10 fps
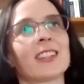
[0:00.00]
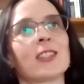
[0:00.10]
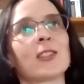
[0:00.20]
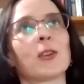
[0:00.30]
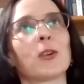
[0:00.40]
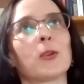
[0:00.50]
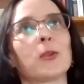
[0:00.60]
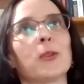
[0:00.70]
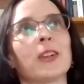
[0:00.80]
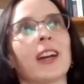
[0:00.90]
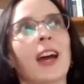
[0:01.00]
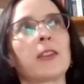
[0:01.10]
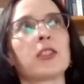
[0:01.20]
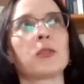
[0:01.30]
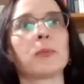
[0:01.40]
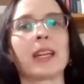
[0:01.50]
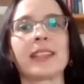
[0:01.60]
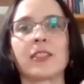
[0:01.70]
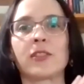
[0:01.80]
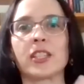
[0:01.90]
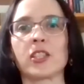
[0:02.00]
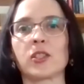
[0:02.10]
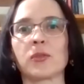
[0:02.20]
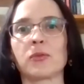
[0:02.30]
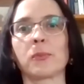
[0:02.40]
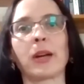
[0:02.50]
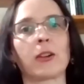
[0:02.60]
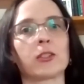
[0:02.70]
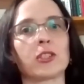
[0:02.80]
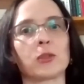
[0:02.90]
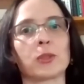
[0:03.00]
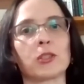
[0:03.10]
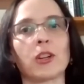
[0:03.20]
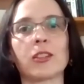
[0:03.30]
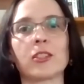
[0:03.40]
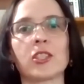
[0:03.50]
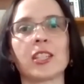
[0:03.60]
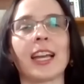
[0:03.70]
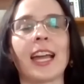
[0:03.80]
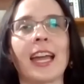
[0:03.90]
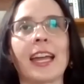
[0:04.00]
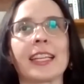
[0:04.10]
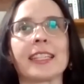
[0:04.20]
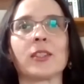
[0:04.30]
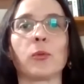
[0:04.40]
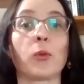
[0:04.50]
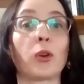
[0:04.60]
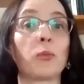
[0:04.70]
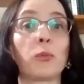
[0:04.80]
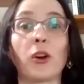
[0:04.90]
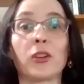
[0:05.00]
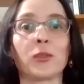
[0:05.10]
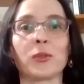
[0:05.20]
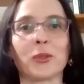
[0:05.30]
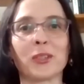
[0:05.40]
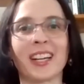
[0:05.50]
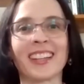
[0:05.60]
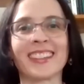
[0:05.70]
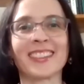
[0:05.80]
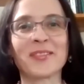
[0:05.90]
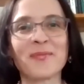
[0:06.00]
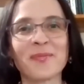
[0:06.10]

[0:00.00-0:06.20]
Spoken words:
So how did you make that transition from biology to astrology, and what brought you to Oak Island?